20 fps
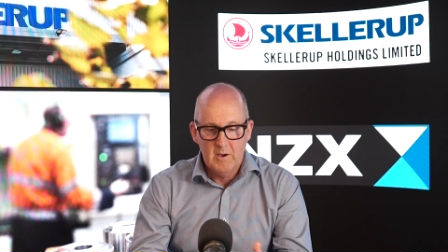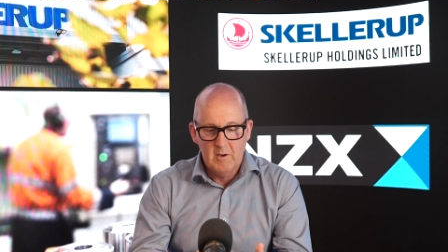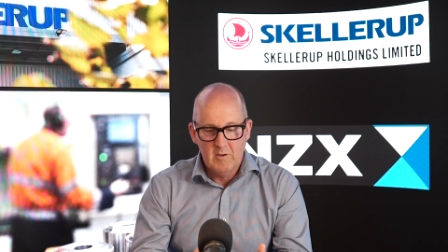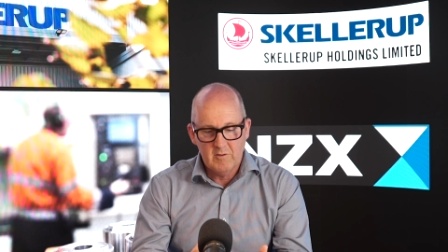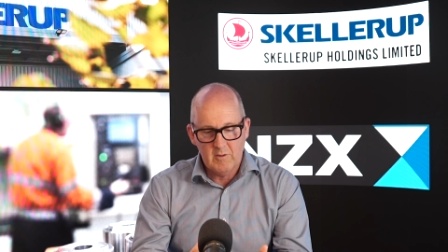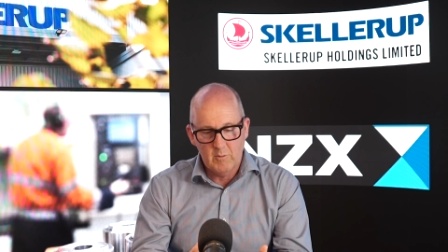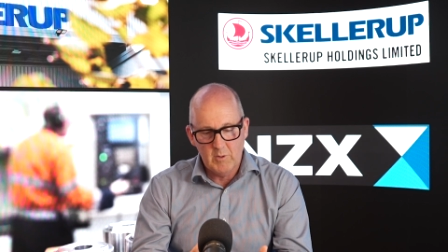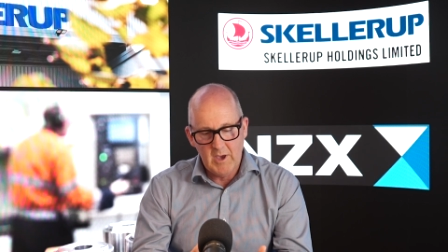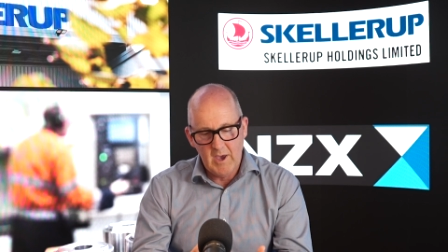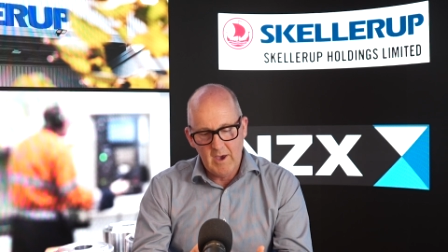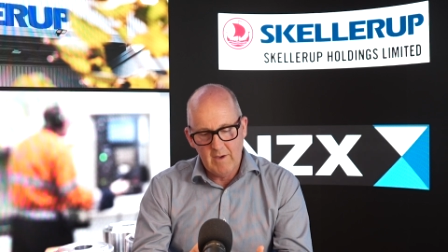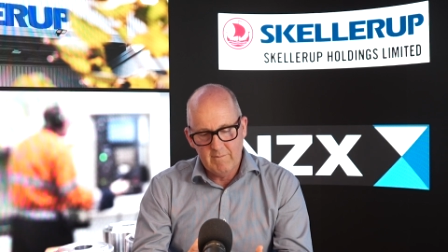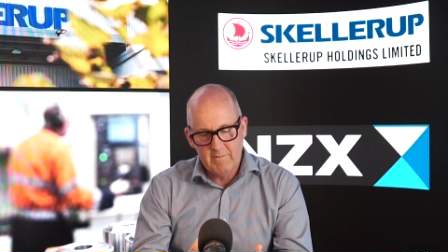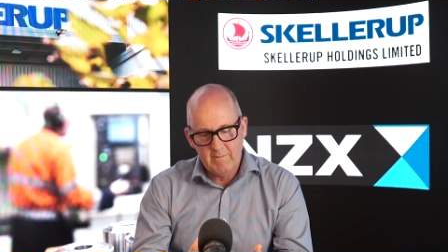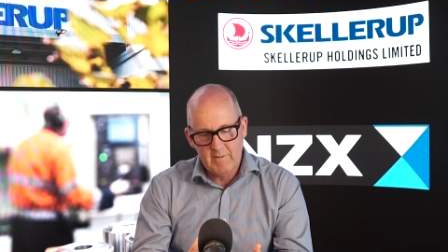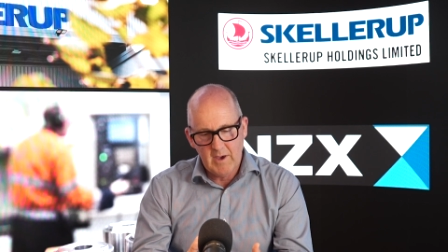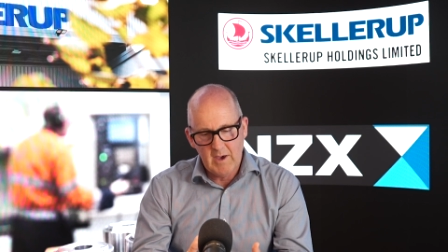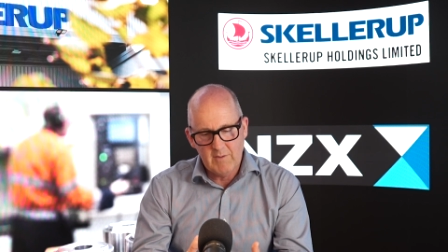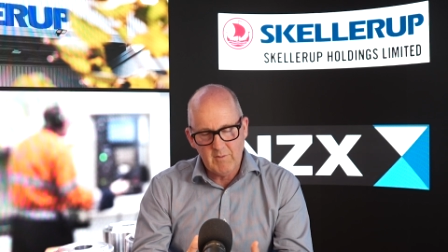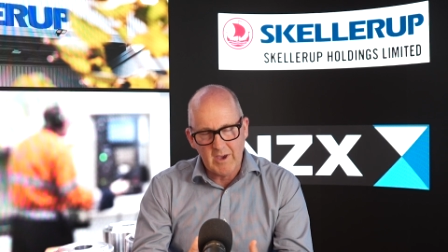So we have
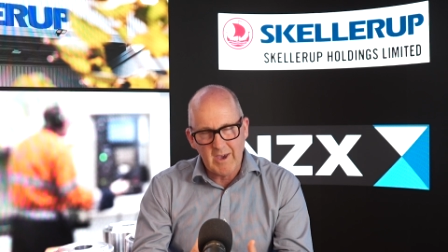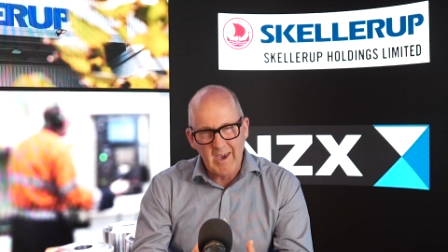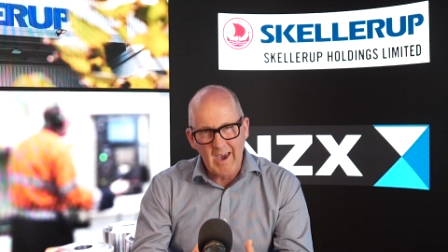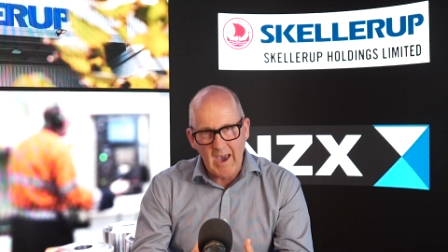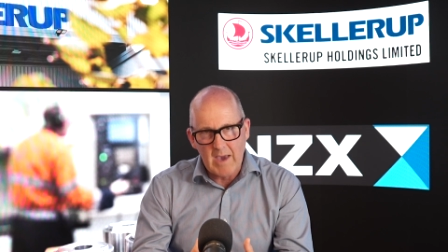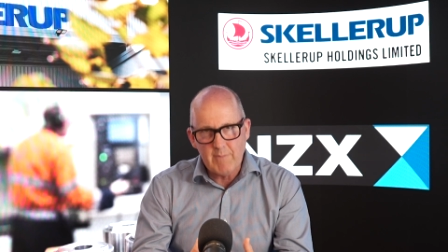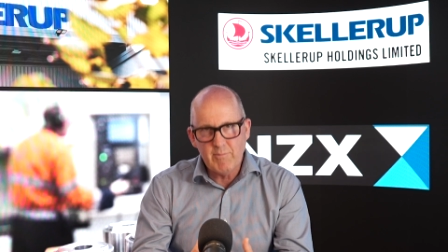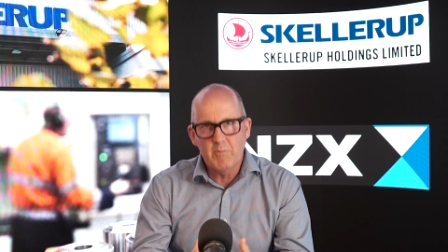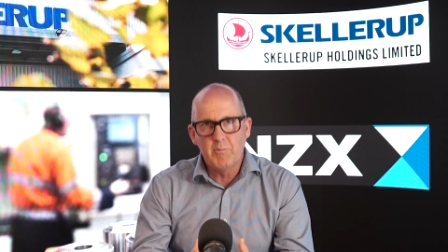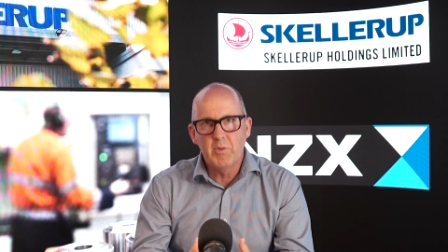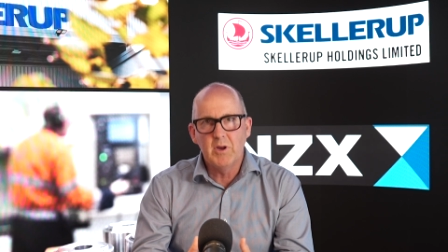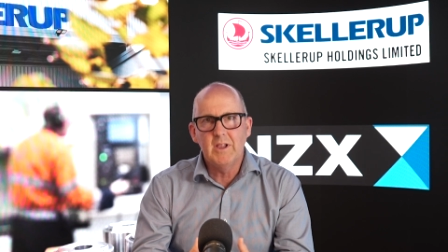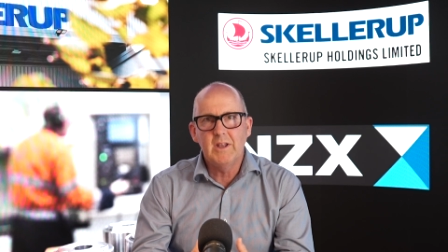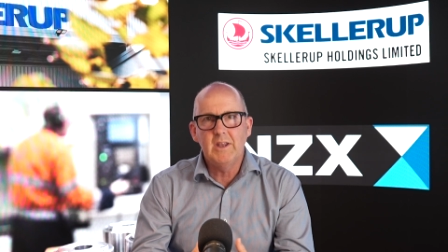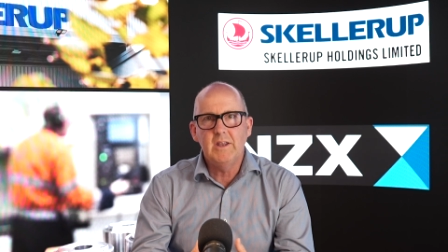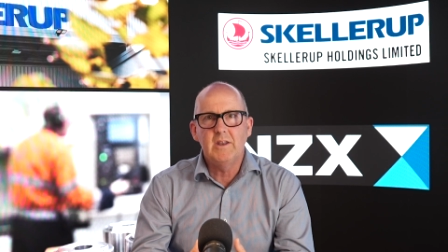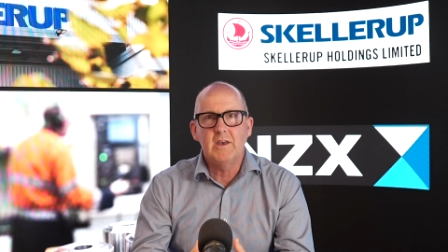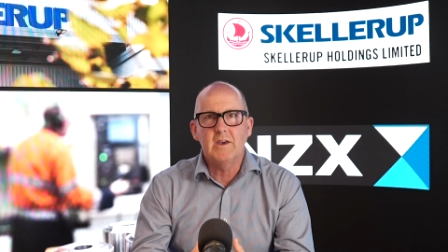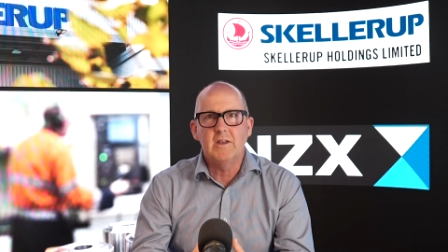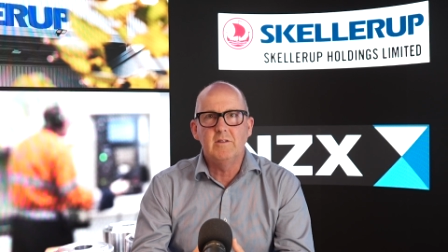a
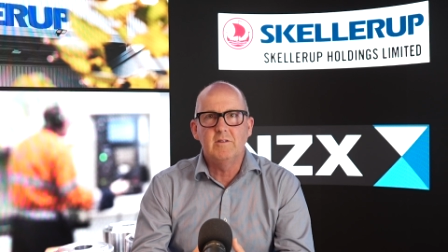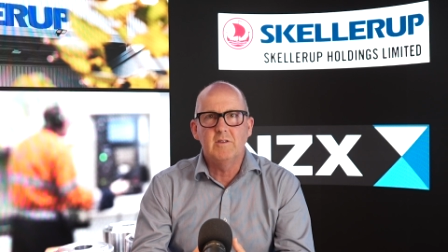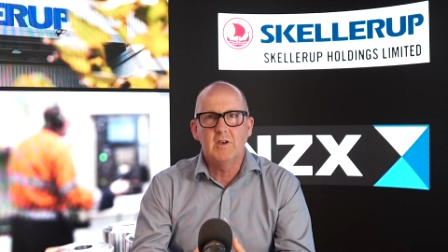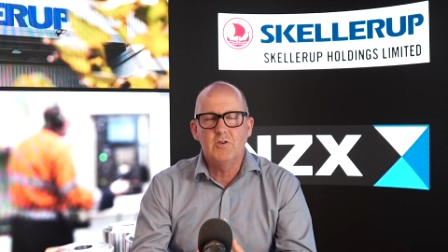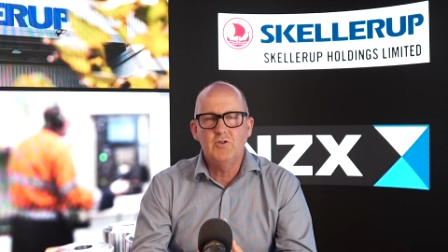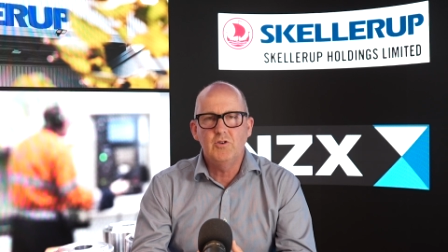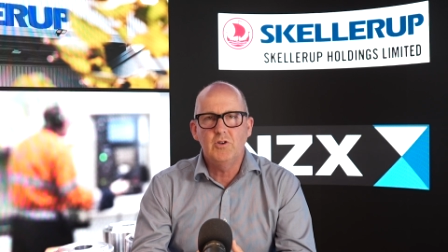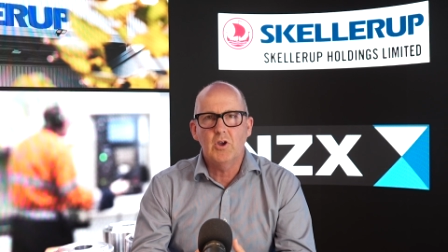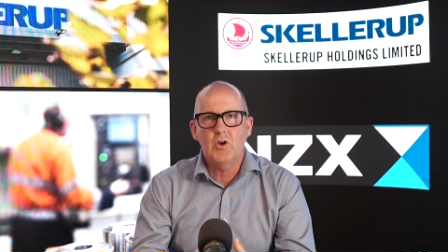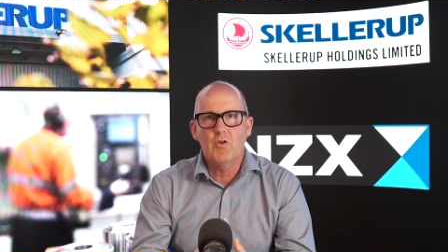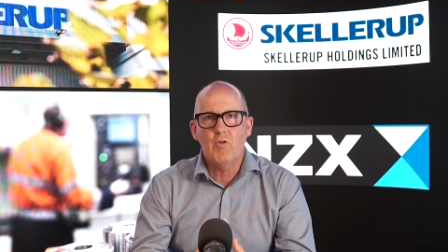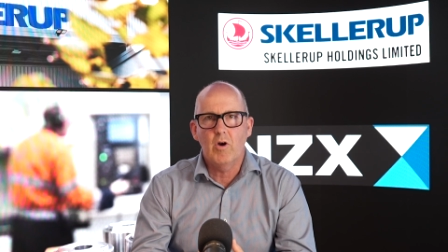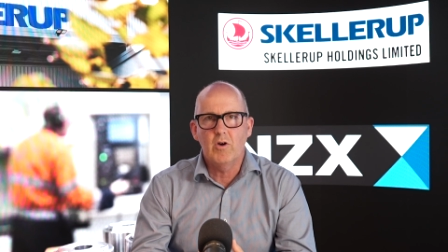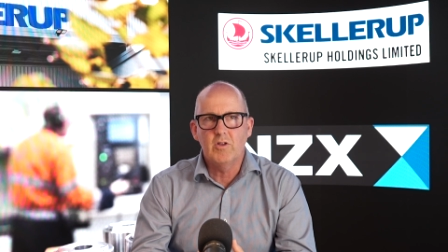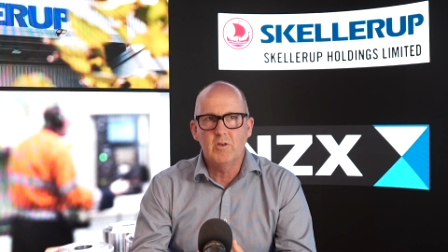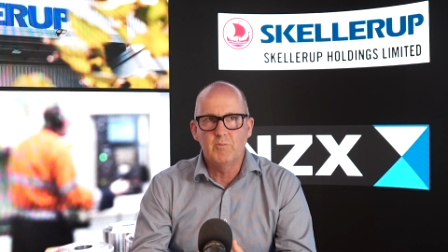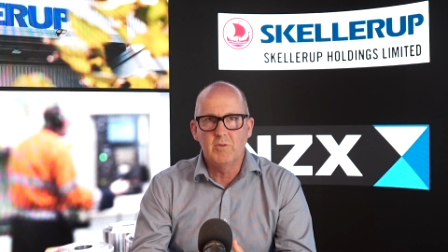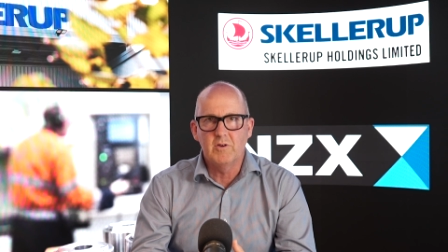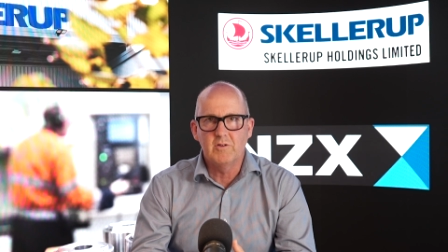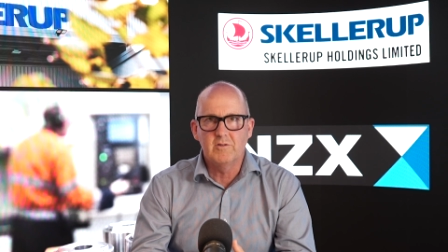capability to continue to grow
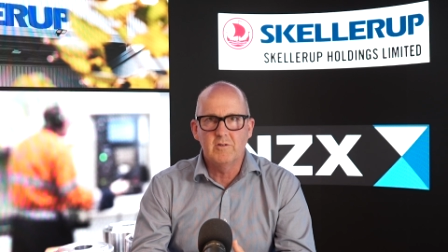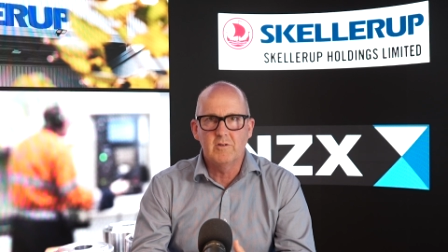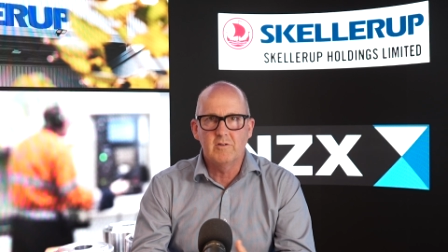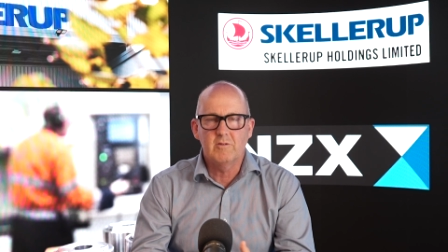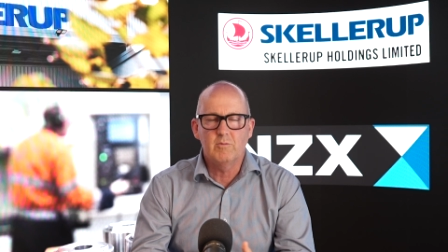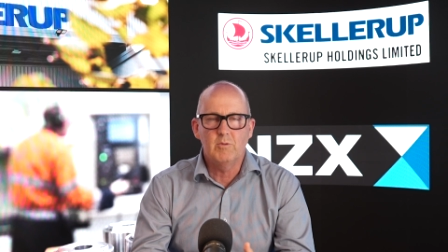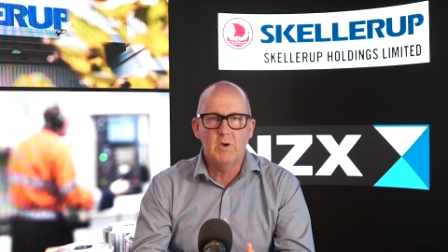the business.